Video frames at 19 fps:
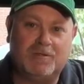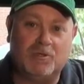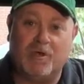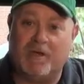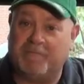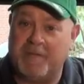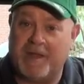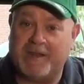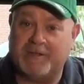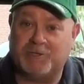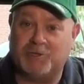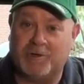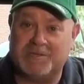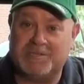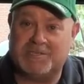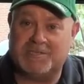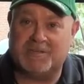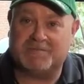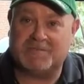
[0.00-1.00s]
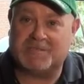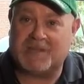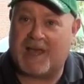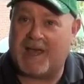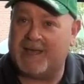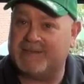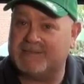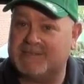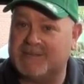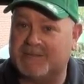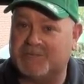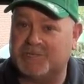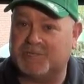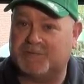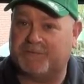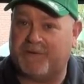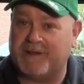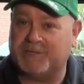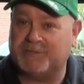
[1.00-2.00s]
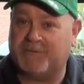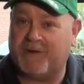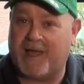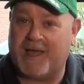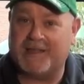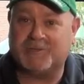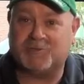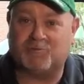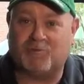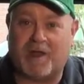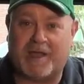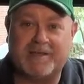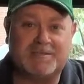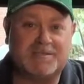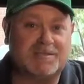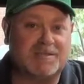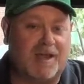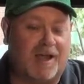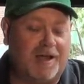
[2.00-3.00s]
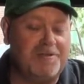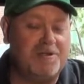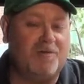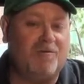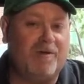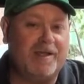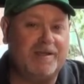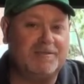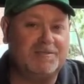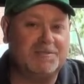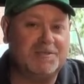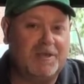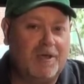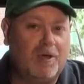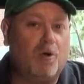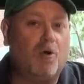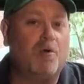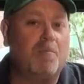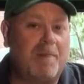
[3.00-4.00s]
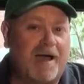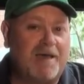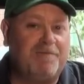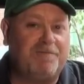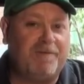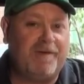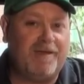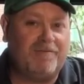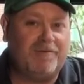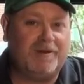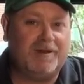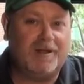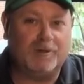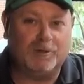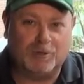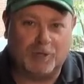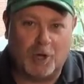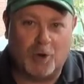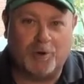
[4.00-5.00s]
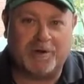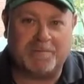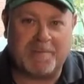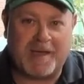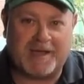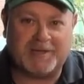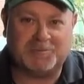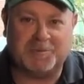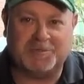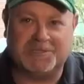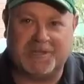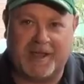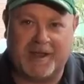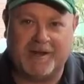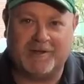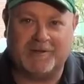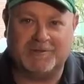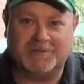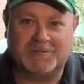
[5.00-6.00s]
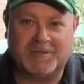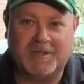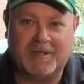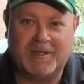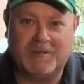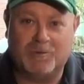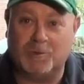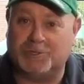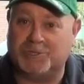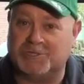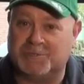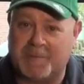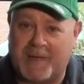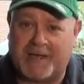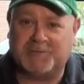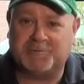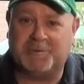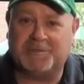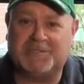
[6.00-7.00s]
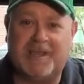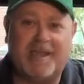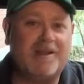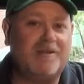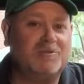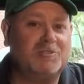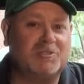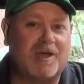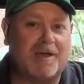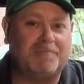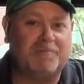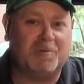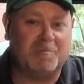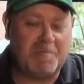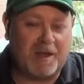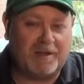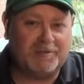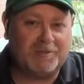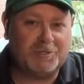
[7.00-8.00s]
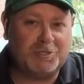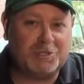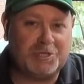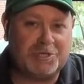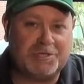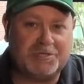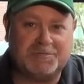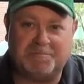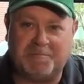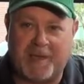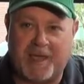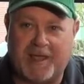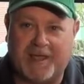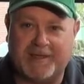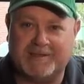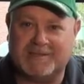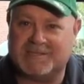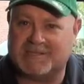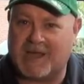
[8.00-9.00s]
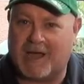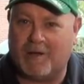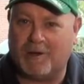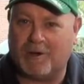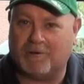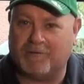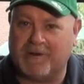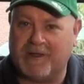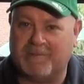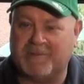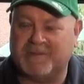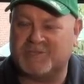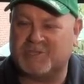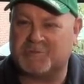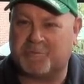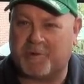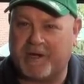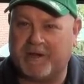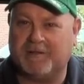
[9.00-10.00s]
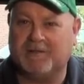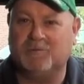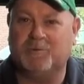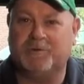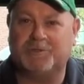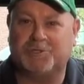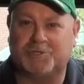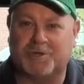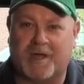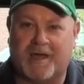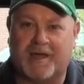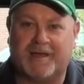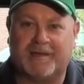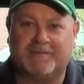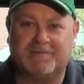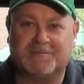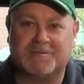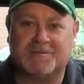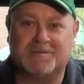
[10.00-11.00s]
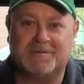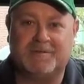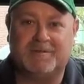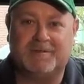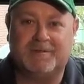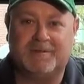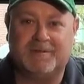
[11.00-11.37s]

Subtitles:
You have many choices of sides, such as French fries, rice, onion rings, or my favorite, loaded mashed potatoes, which is mashed potatoes topped with melted cheese, bacon, sour cream, and sprinkled with chives.